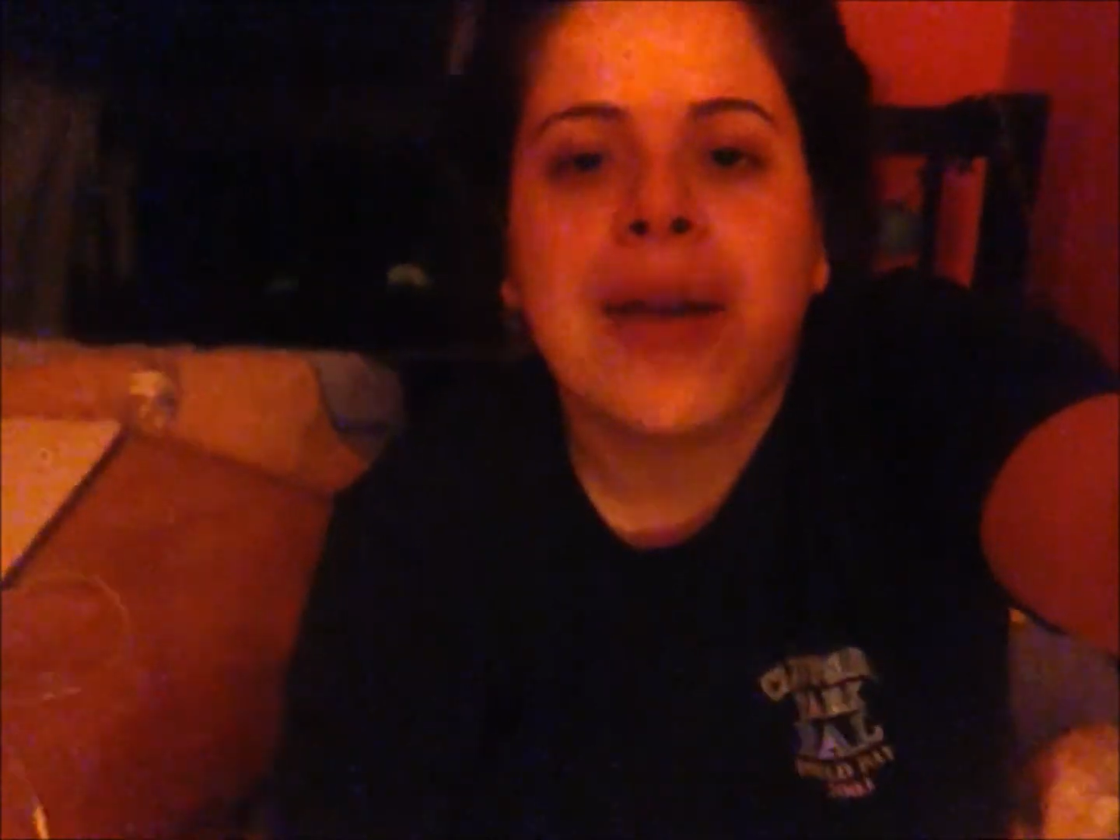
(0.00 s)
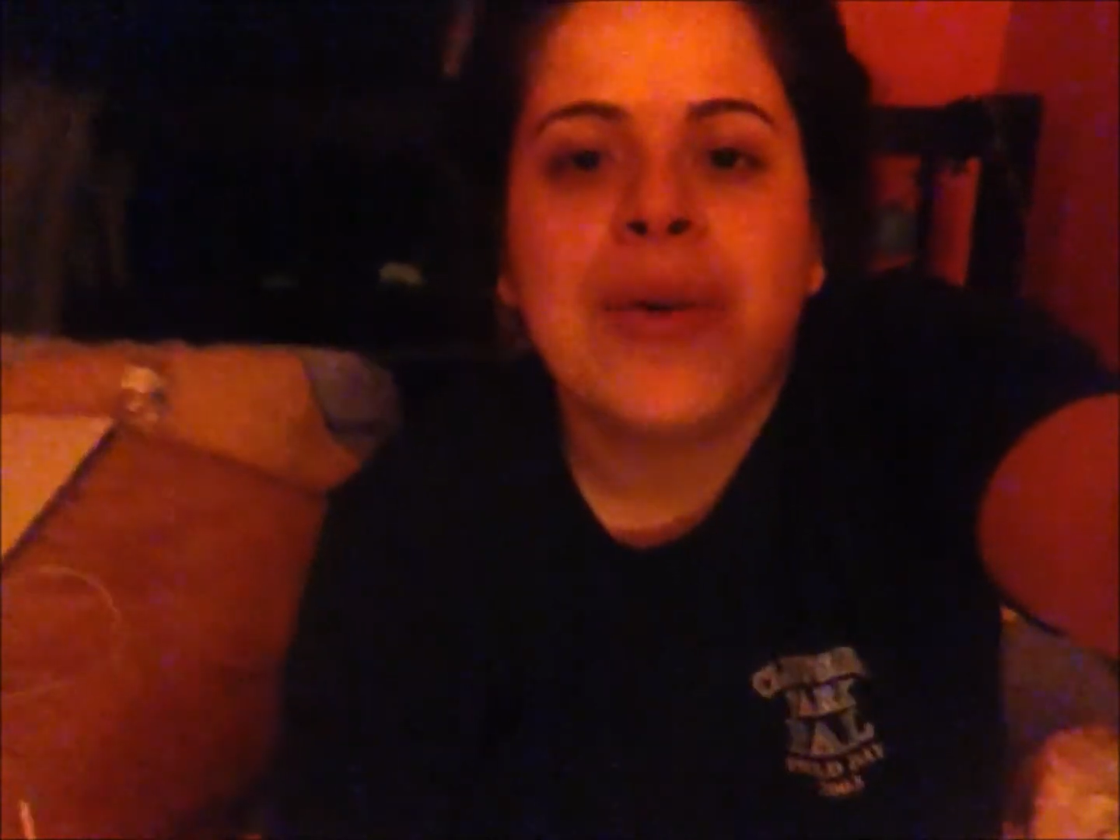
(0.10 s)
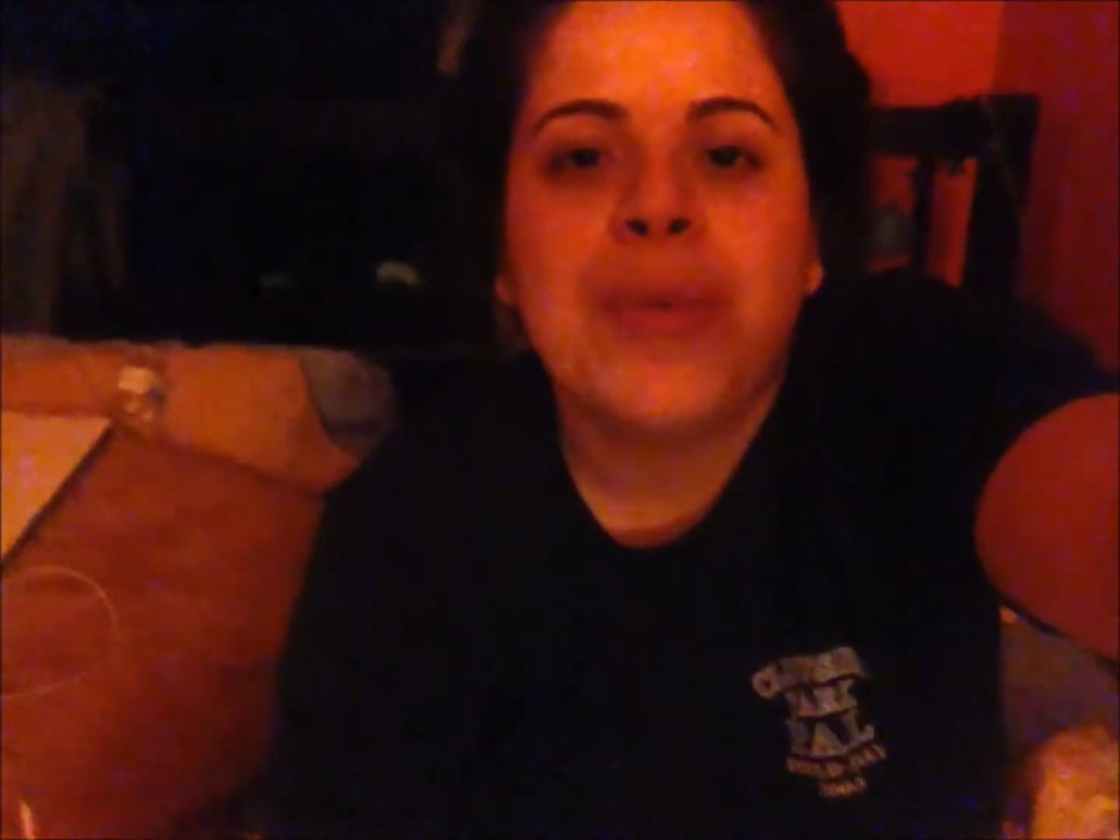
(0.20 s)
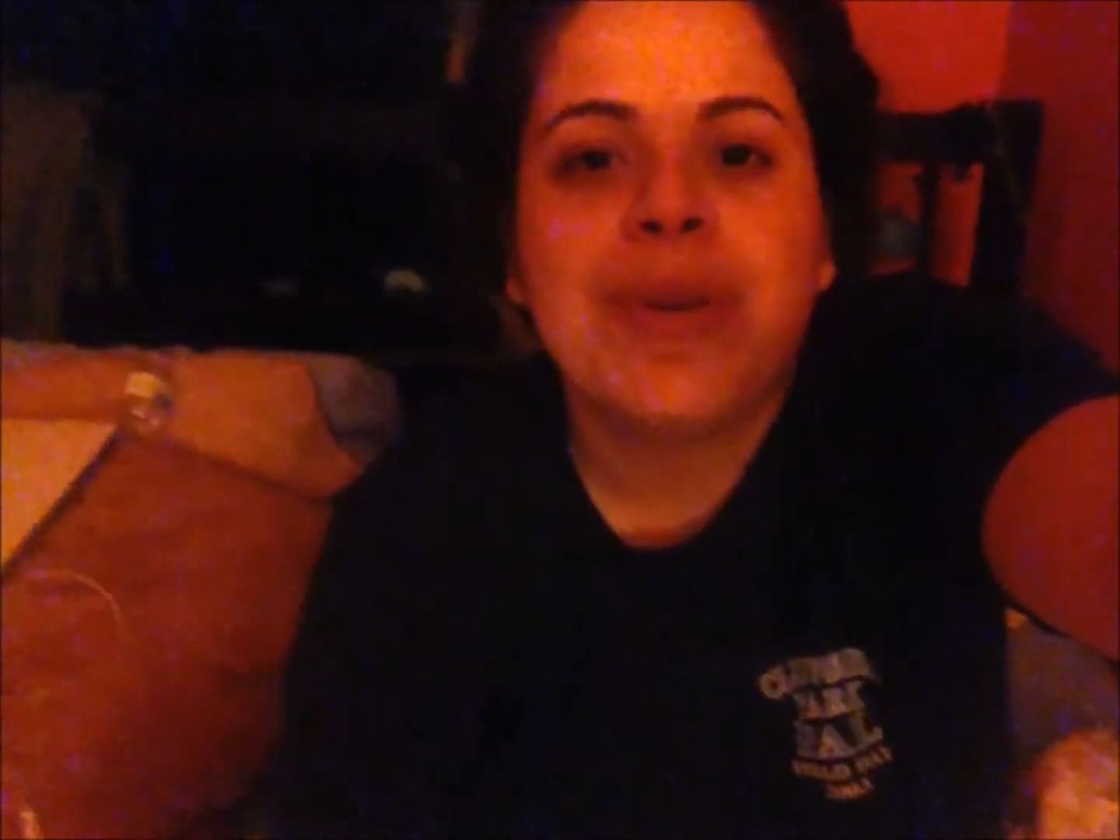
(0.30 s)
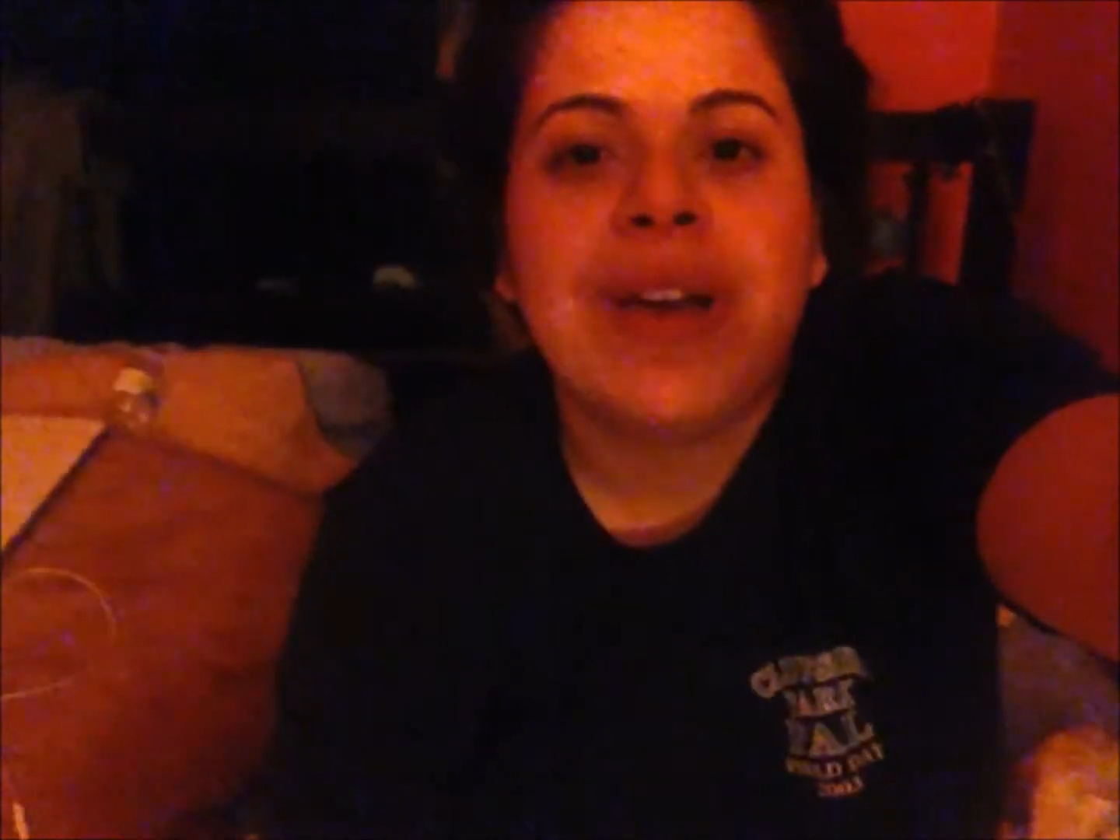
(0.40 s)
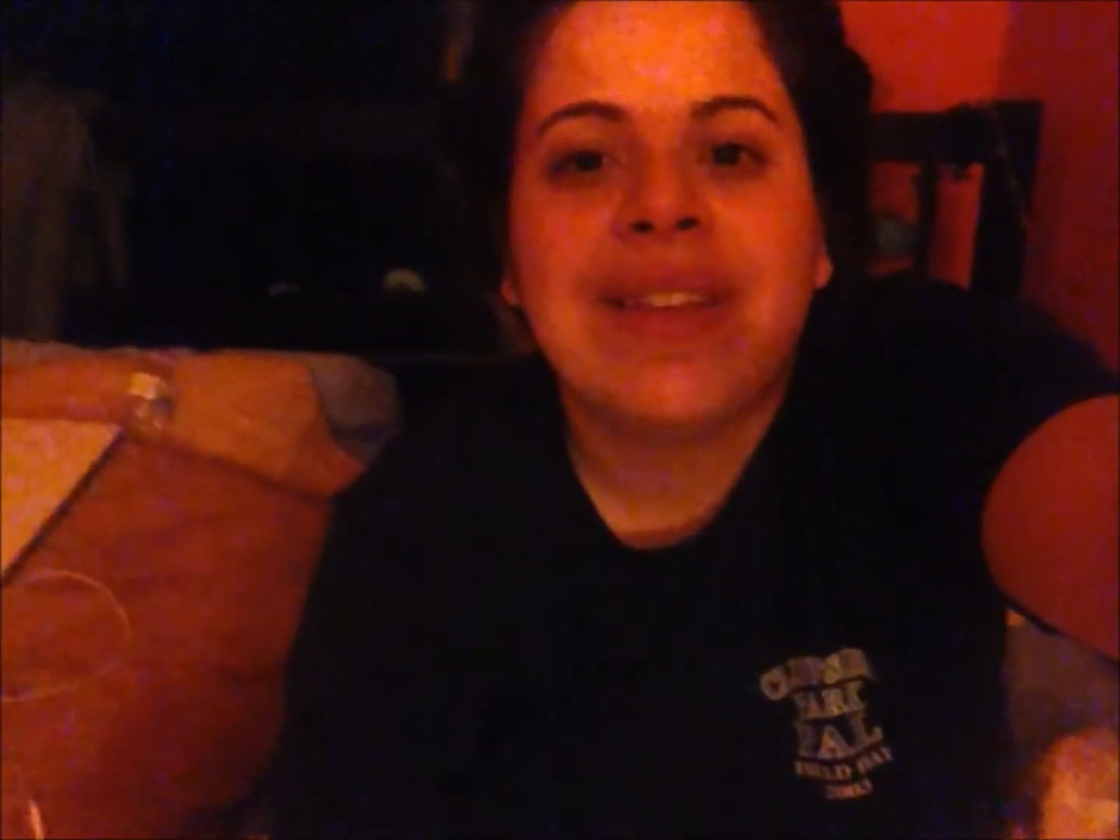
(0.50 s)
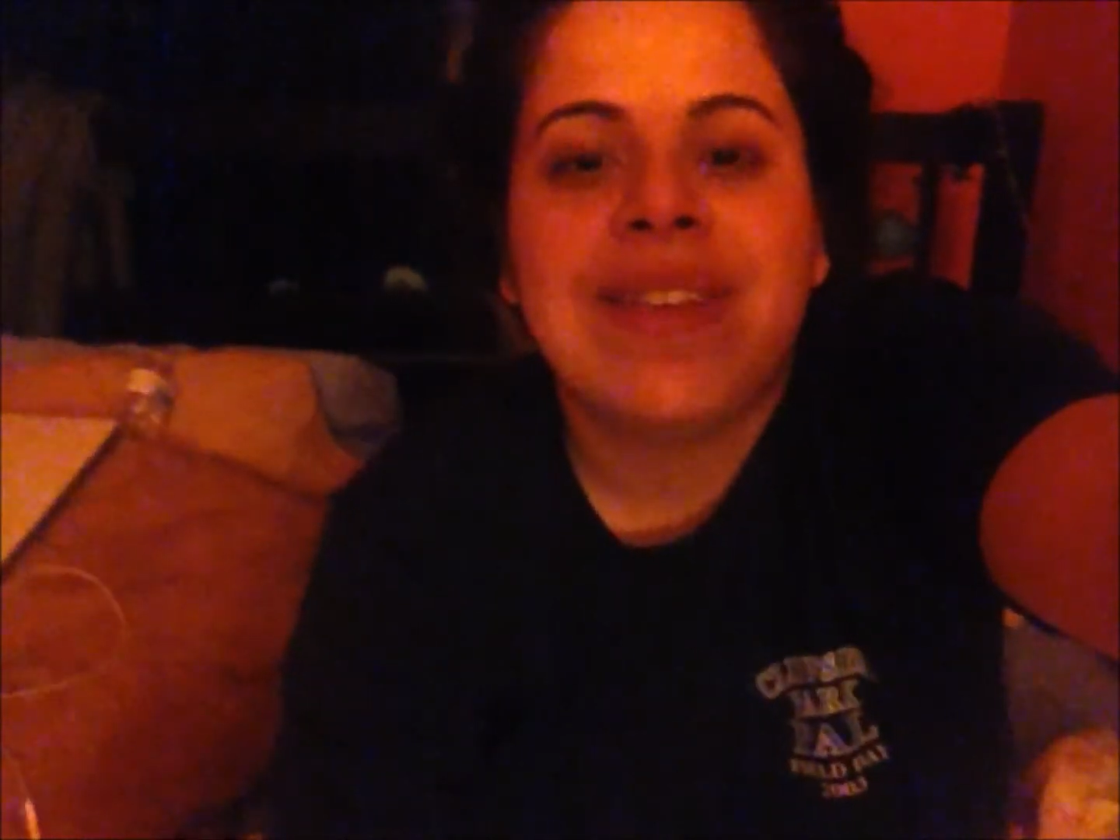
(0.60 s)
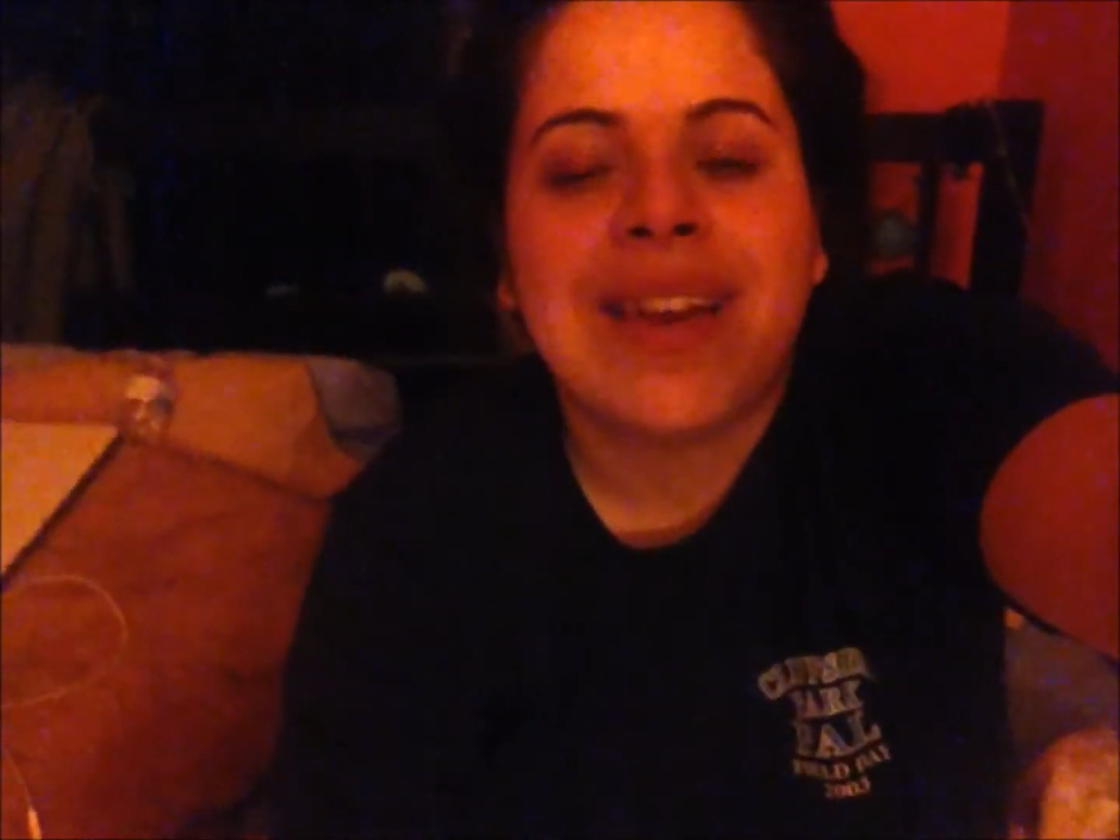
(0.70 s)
I hope you guys